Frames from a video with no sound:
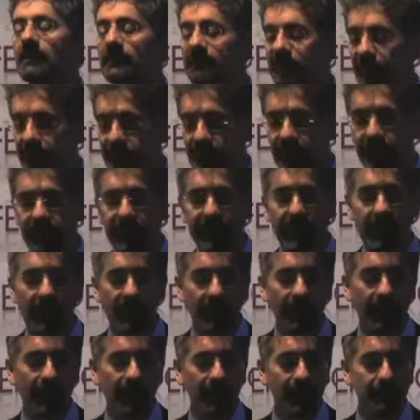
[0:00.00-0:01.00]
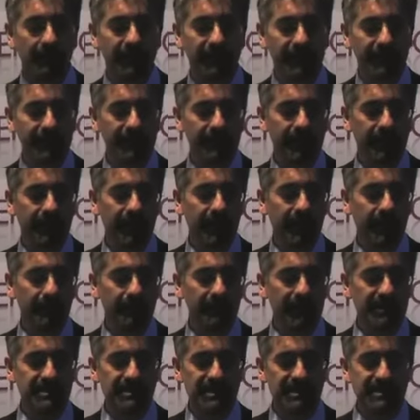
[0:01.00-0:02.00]
They really are. I
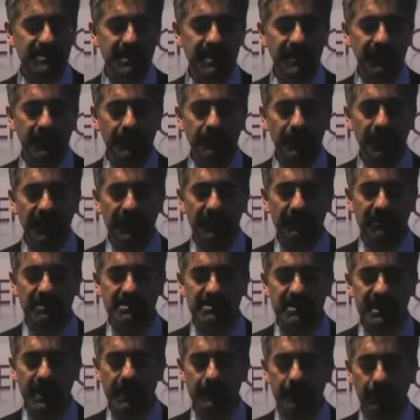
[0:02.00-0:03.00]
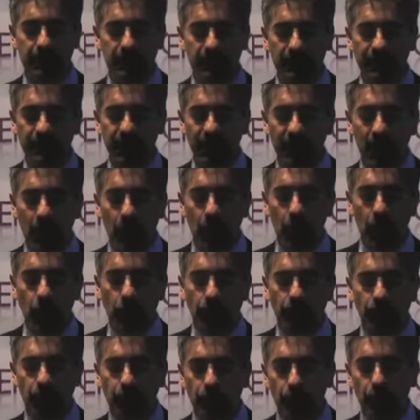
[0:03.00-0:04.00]
mean, it's exciting at various levels.
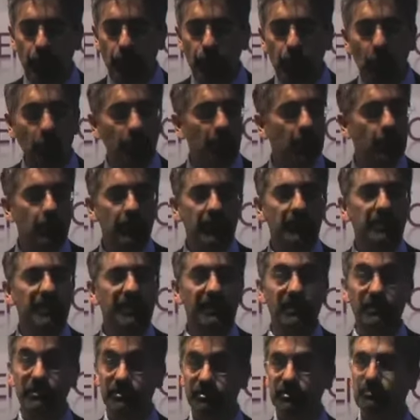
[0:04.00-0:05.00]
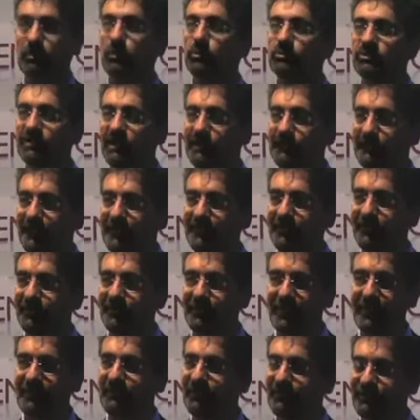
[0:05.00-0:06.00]
You know, not only because small cell
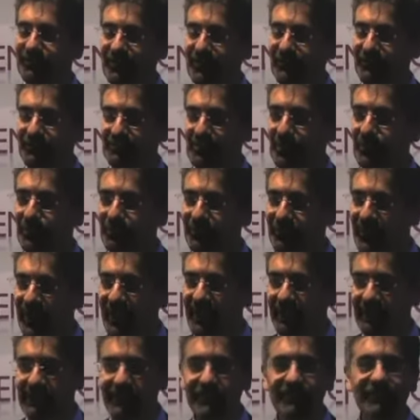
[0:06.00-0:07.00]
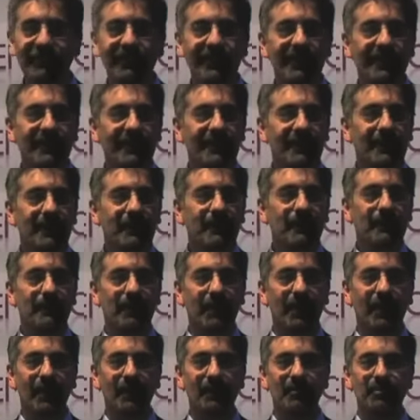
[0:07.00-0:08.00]
vendors get to sell small cells,
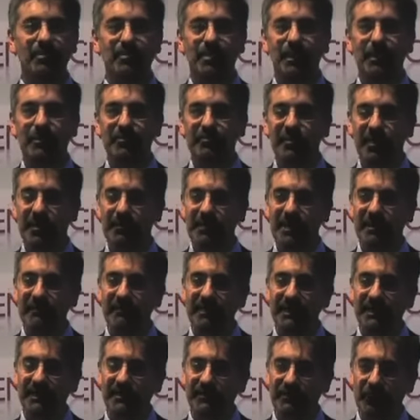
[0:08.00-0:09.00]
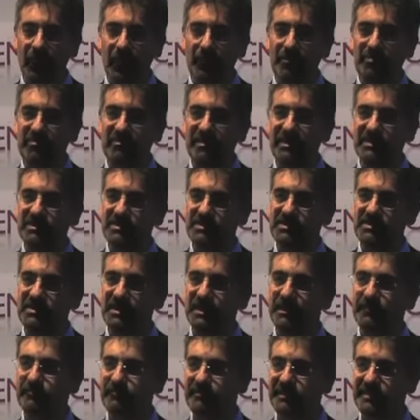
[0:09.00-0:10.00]
but primarily because operators
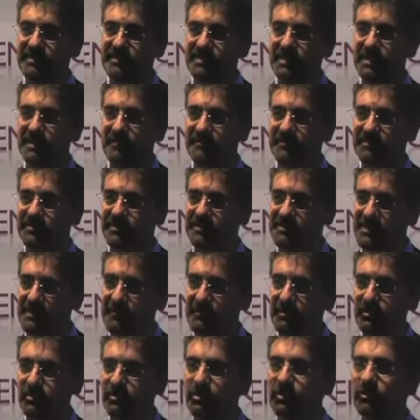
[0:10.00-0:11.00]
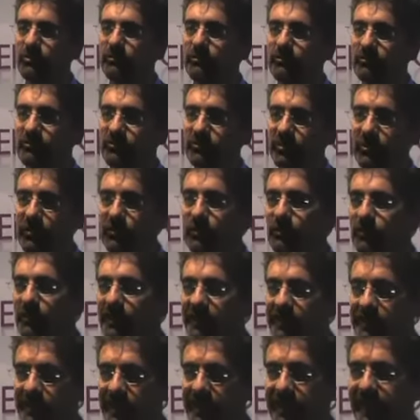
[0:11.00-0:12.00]
delivering services have a new
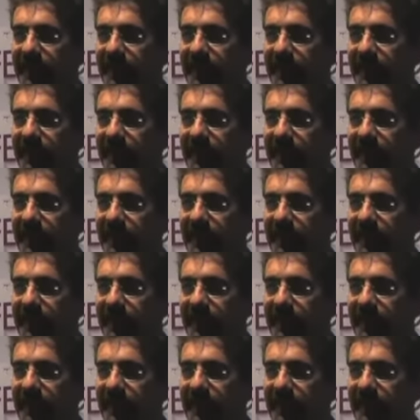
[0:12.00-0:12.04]
tool in the